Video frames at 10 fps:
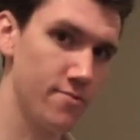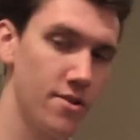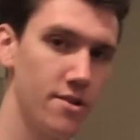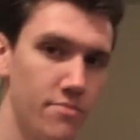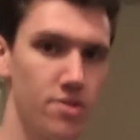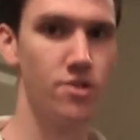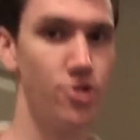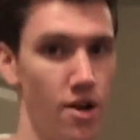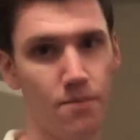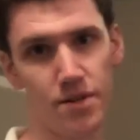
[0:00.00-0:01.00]
one, but then
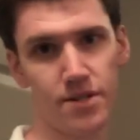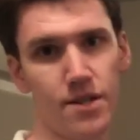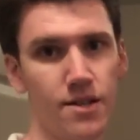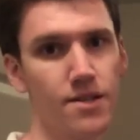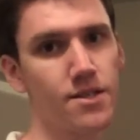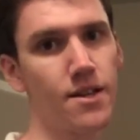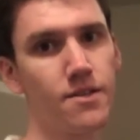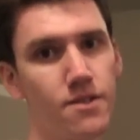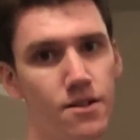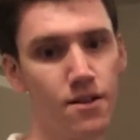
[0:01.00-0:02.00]
Jeremy sent his
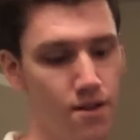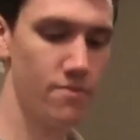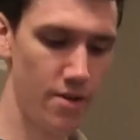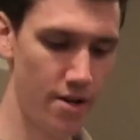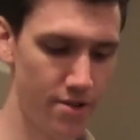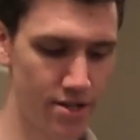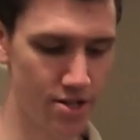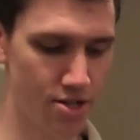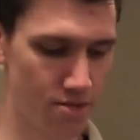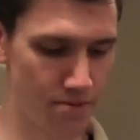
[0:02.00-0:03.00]
leather. Well, this is
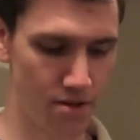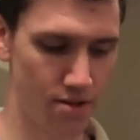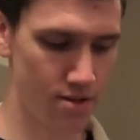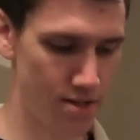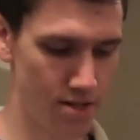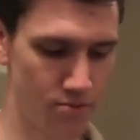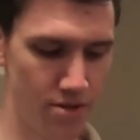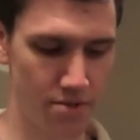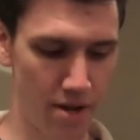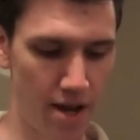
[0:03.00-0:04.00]
just because this went
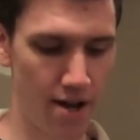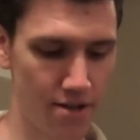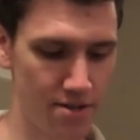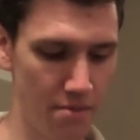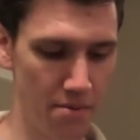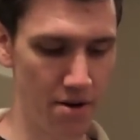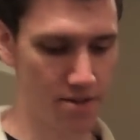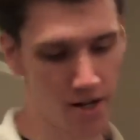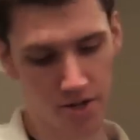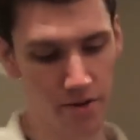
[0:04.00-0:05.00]
to my house and my parents
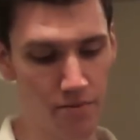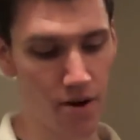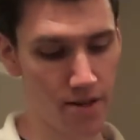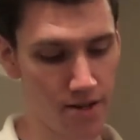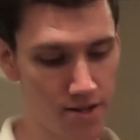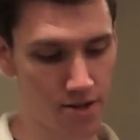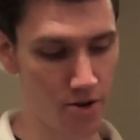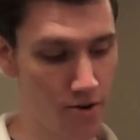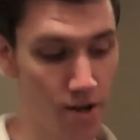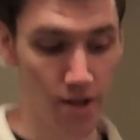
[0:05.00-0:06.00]
actually brought it. So